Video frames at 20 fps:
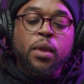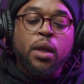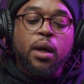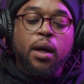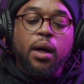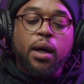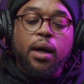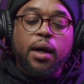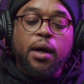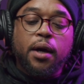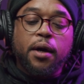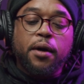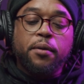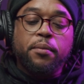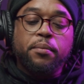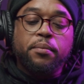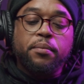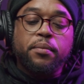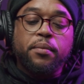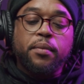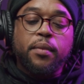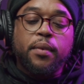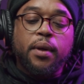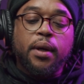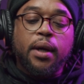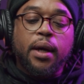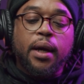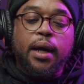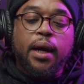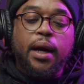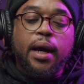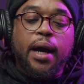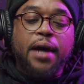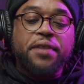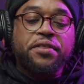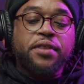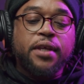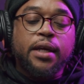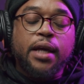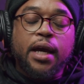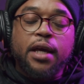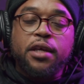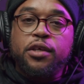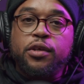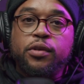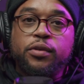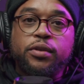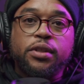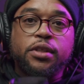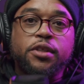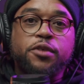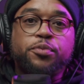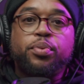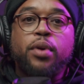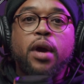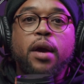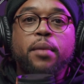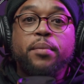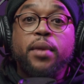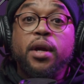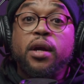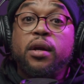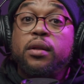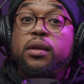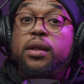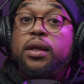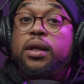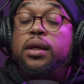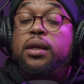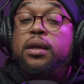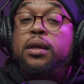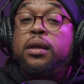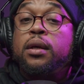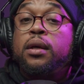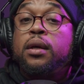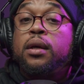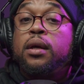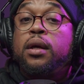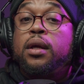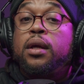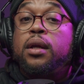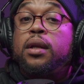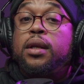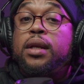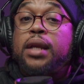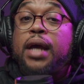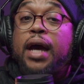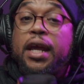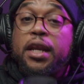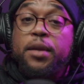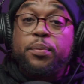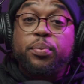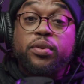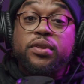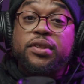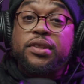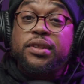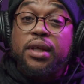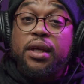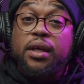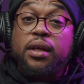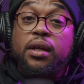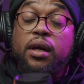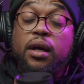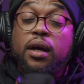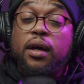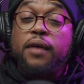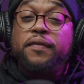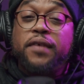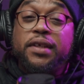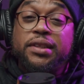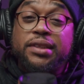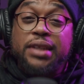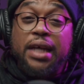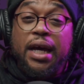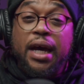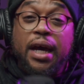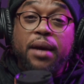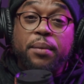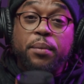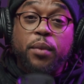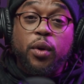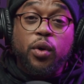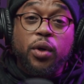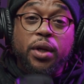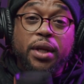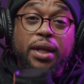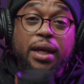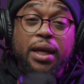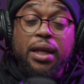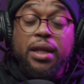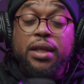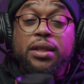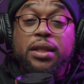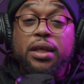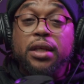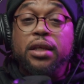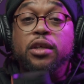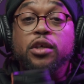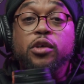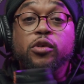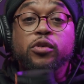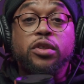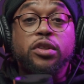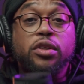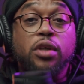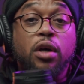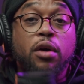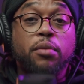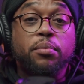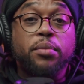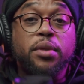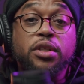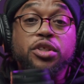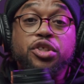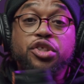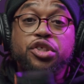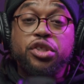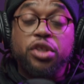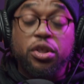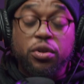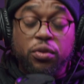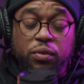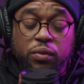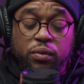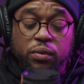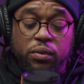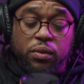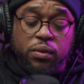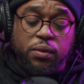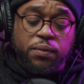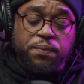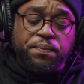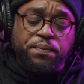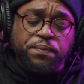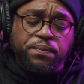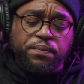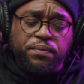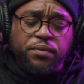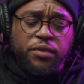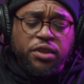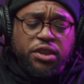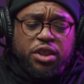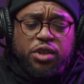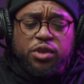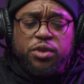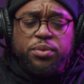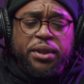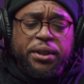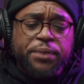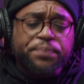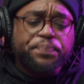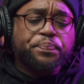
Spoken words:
Um, I think I use this primarily 90% of the time on anything you saw me shoot. Excuse me.